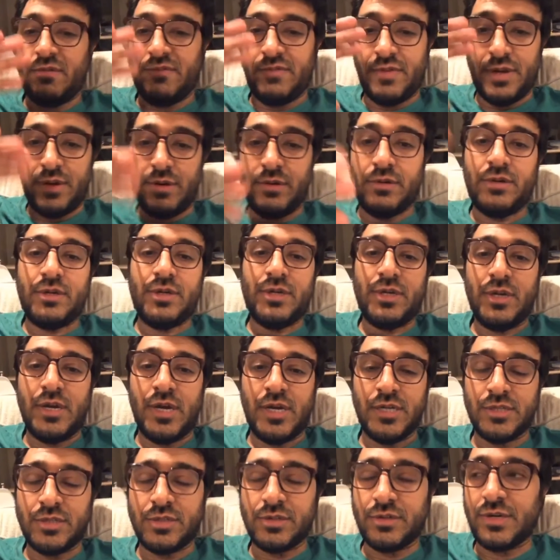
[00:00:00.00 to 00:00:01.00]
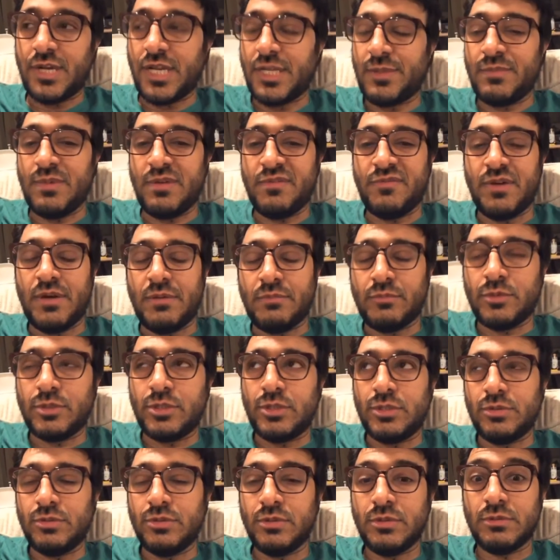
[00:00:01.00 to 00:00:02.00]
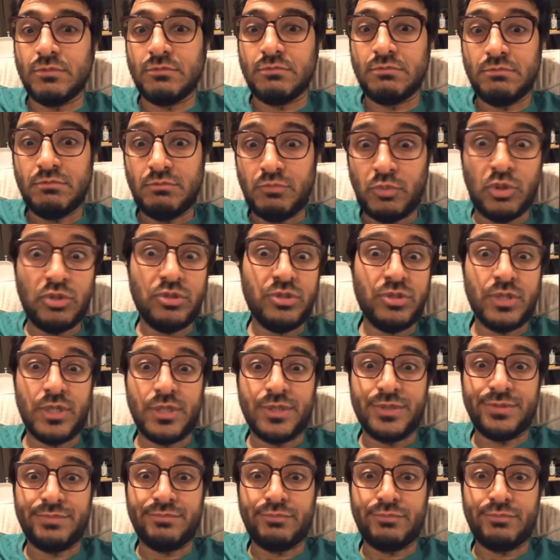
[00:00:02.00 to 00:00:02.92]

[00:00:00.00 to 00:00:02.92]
and guys correct me if I'm wrong, Postgres.